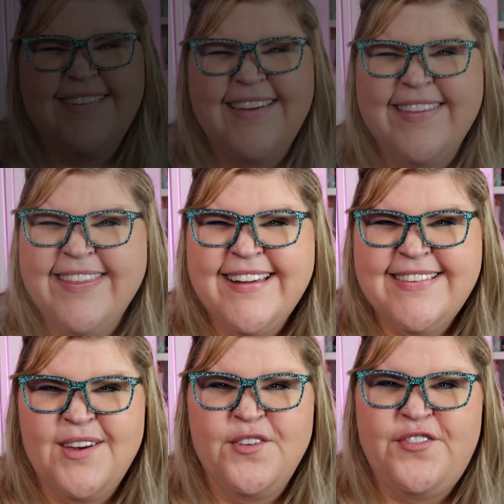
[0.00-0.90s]
And
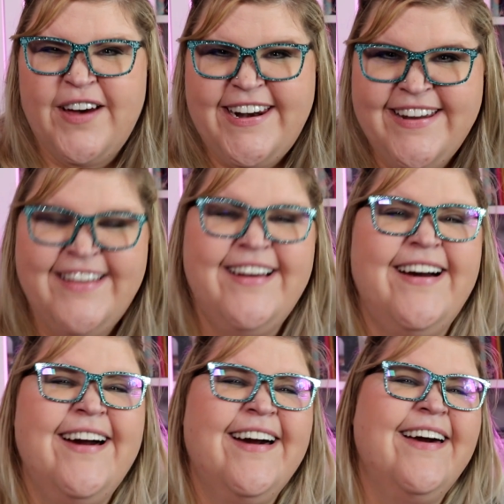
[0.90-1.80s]
that's so fun.
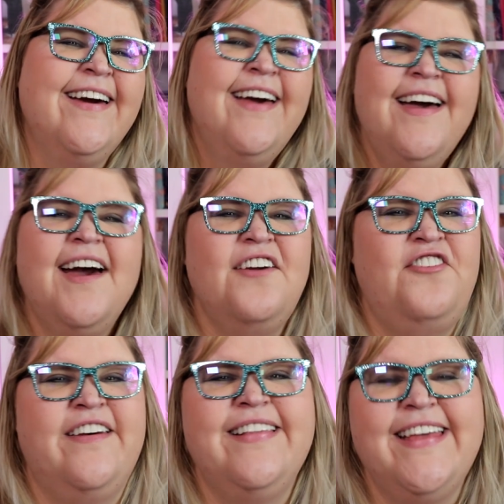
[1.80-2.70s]
I
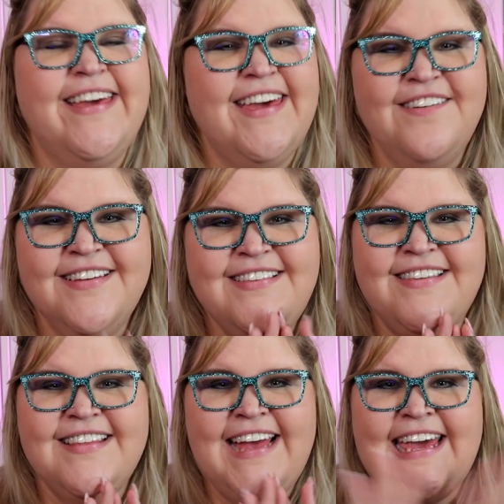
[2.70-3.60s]
felt like it
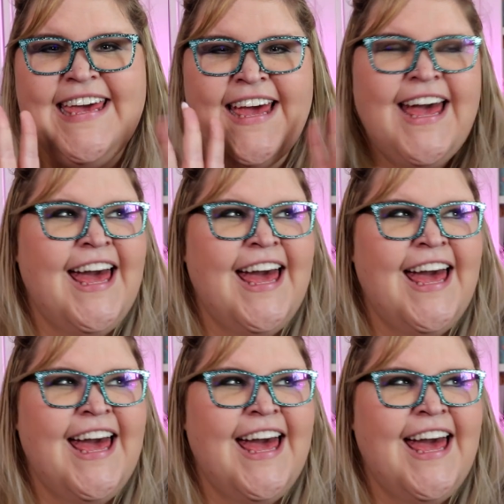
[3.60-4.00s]
was like,